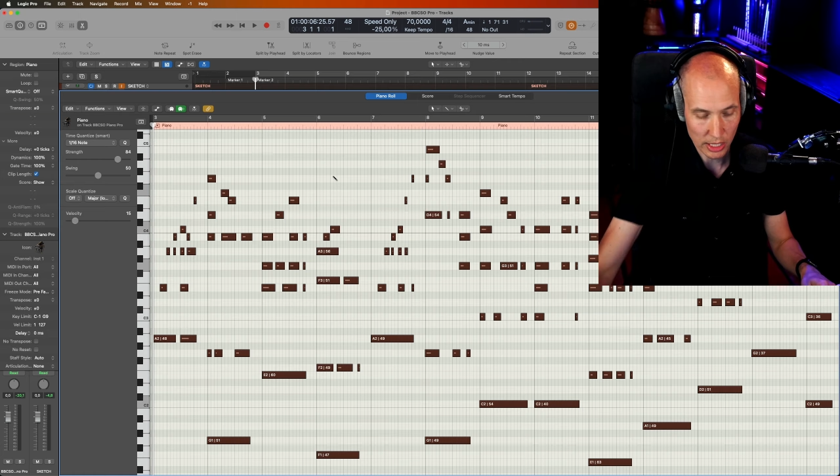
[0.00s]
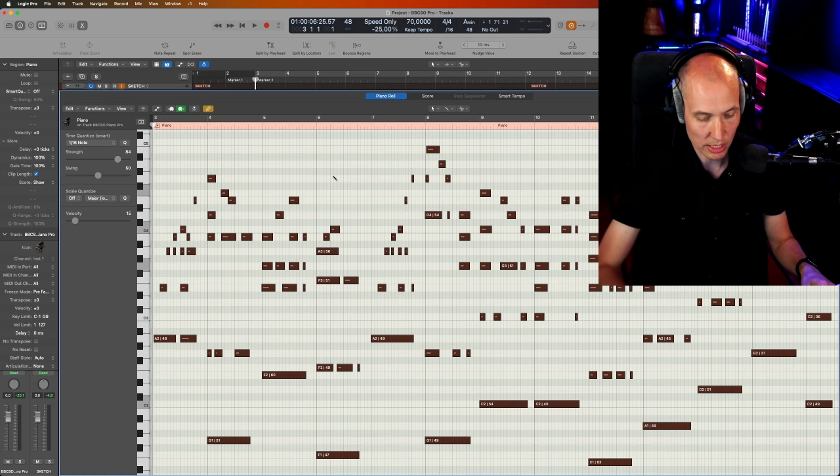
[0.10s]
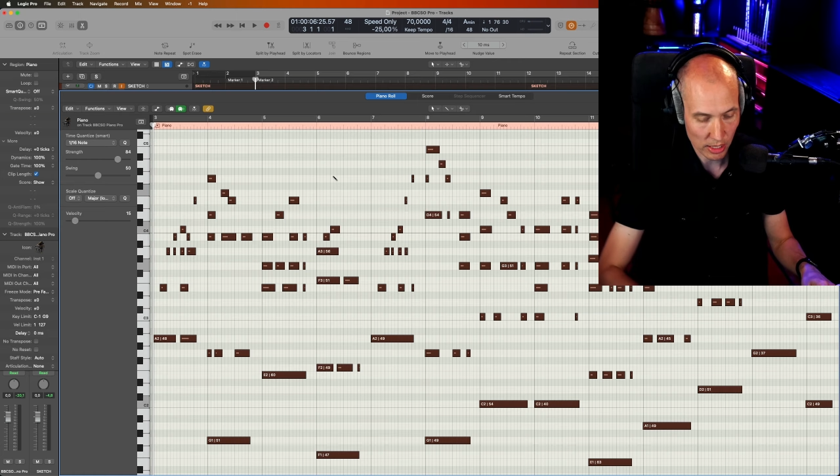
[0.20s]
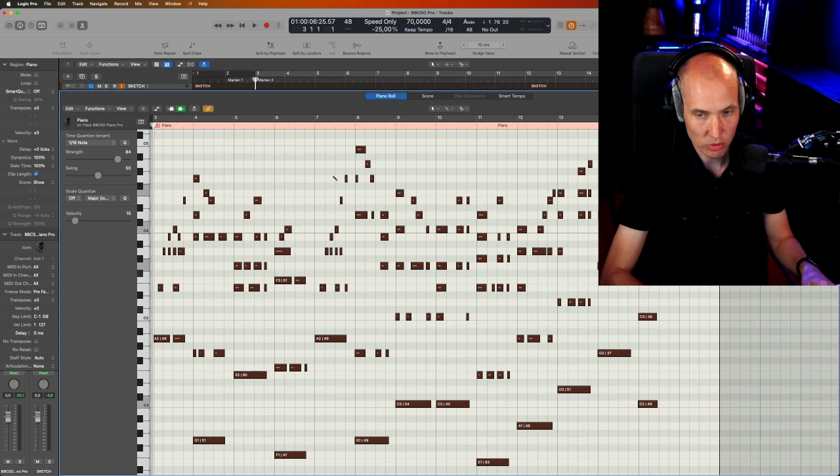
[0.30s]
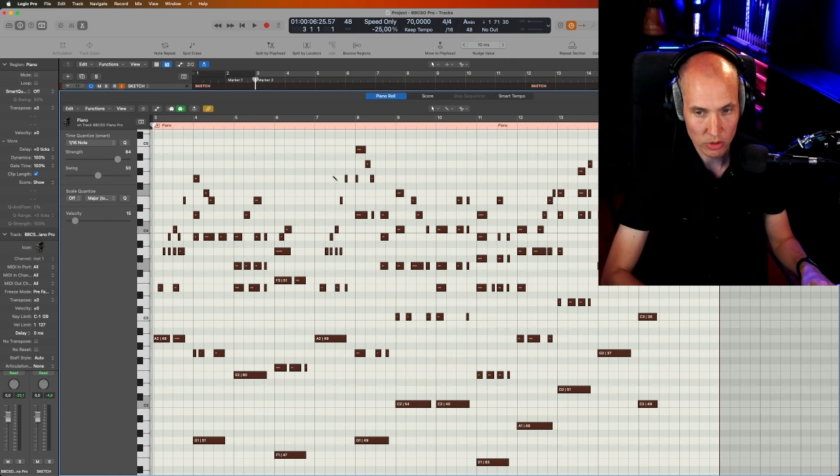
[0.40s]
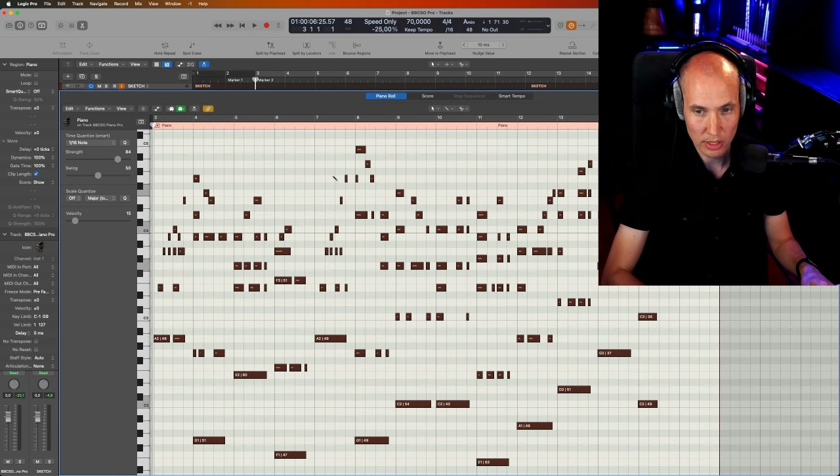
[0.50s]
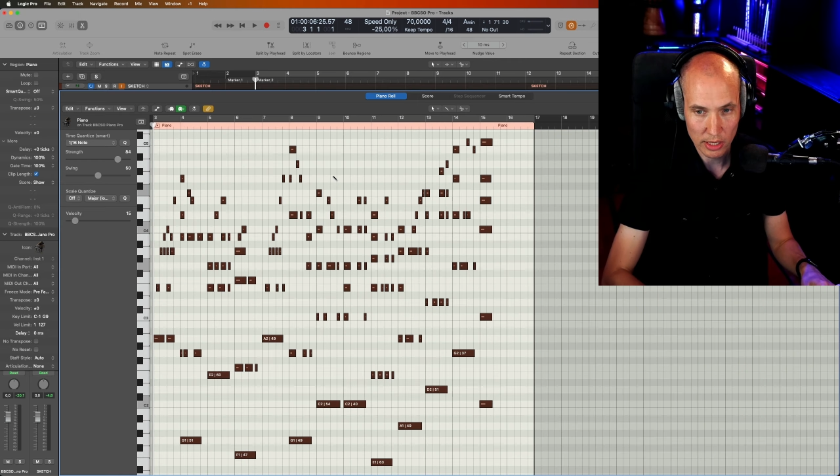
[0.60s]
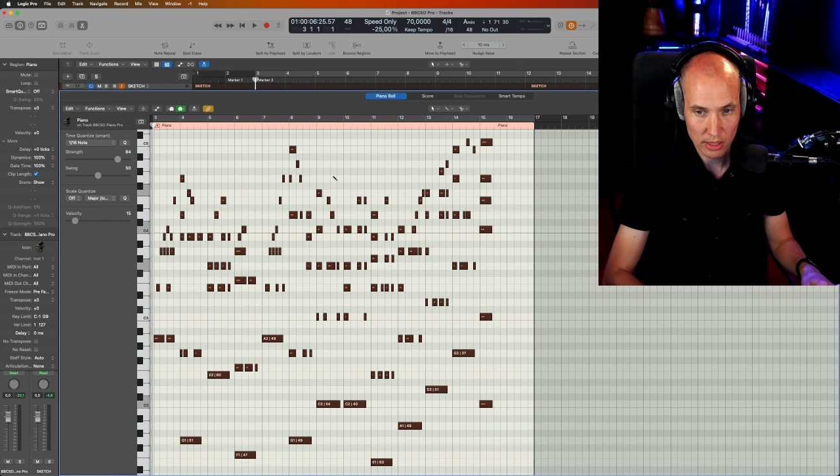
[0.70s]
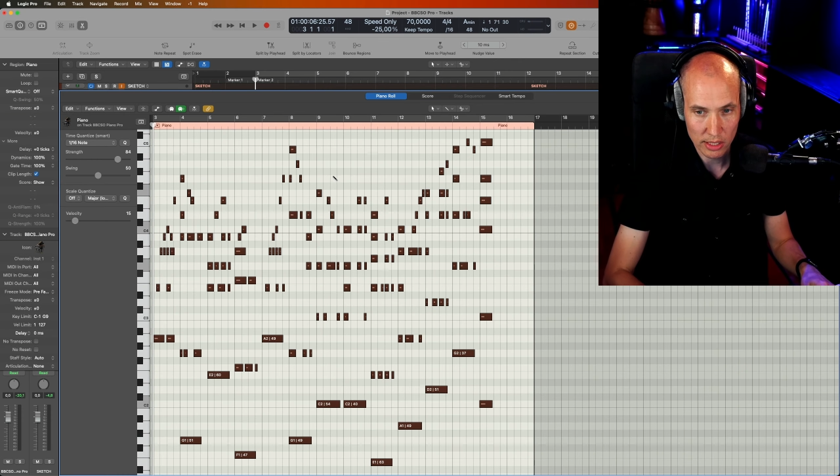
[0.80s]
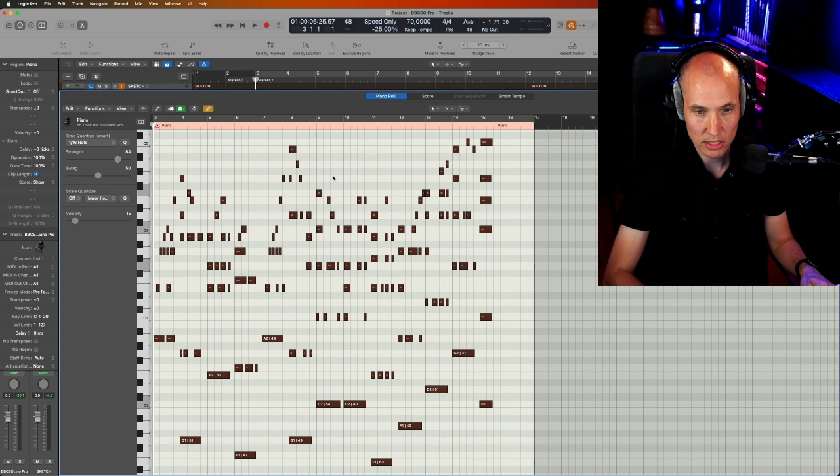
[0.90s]
out
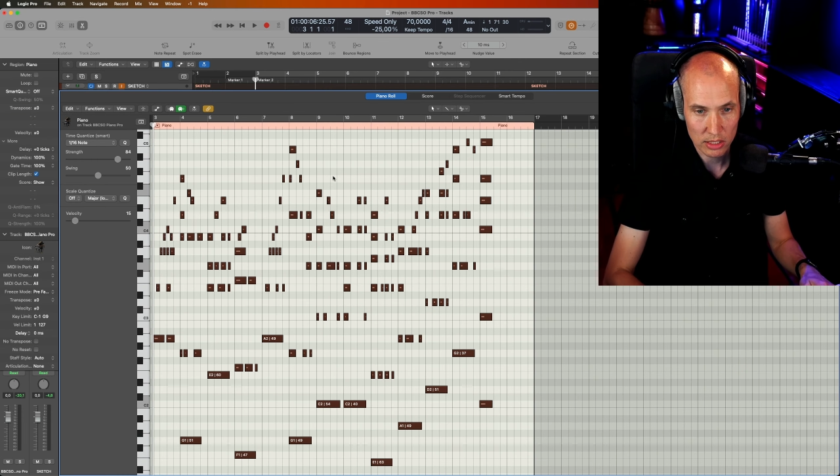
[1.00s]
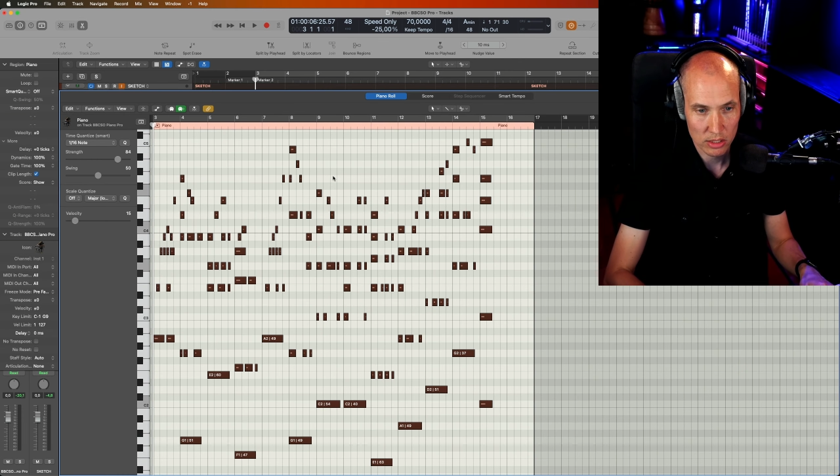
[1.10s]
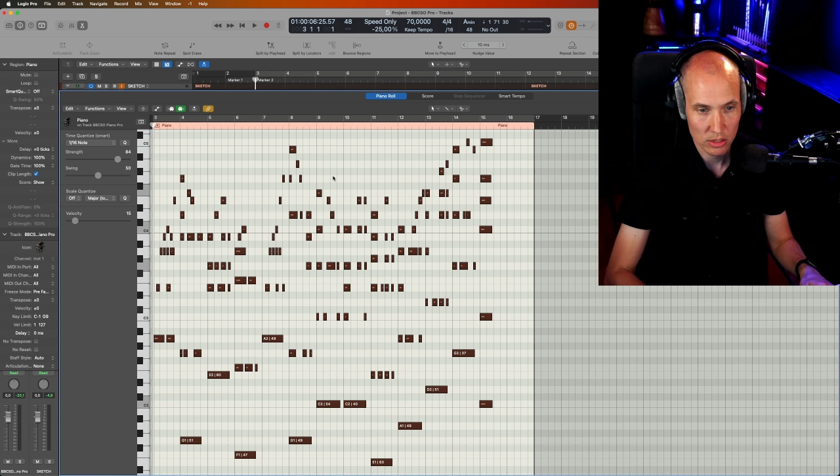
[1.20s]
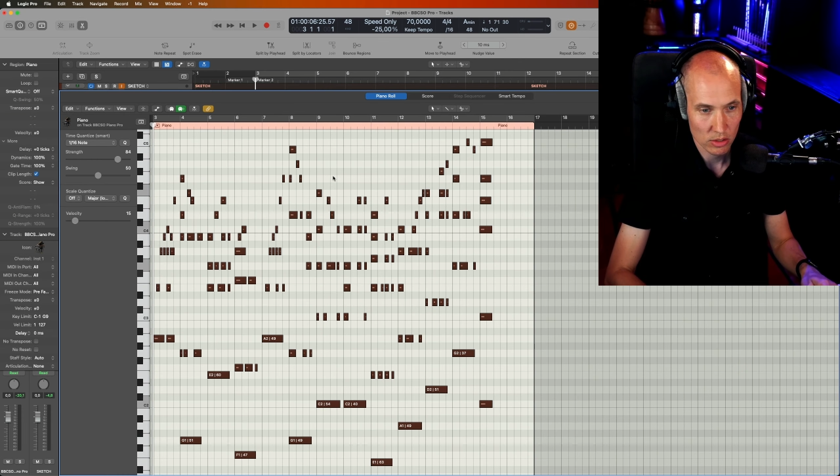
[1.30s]
like this.